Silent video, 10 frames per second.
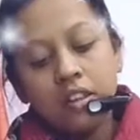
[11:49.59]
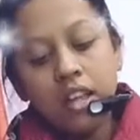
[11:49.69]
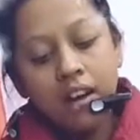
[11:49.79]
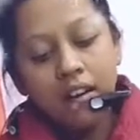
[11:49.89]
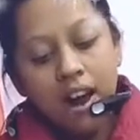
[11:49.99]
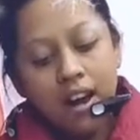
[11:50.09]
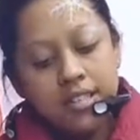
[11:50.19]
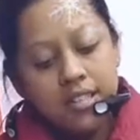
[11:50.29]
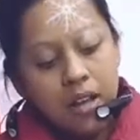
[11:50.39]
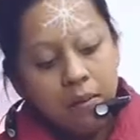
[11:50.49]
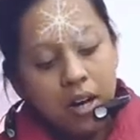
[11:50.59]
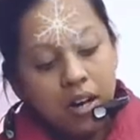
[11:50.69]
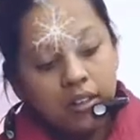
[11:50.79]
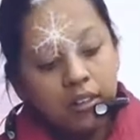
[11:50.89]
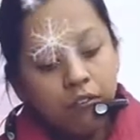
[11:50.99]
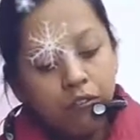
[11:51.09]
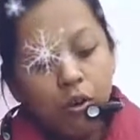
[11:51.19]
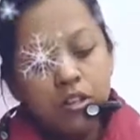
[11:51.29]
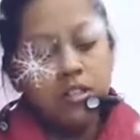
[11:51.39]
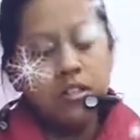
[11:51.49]
There are some other
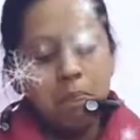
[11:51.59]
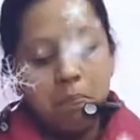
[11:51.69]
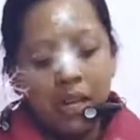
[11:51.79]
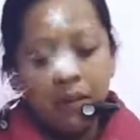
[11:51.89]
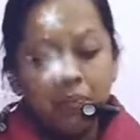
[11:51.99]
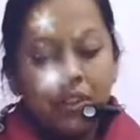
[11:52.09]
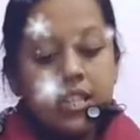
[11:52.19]
flaws in the play.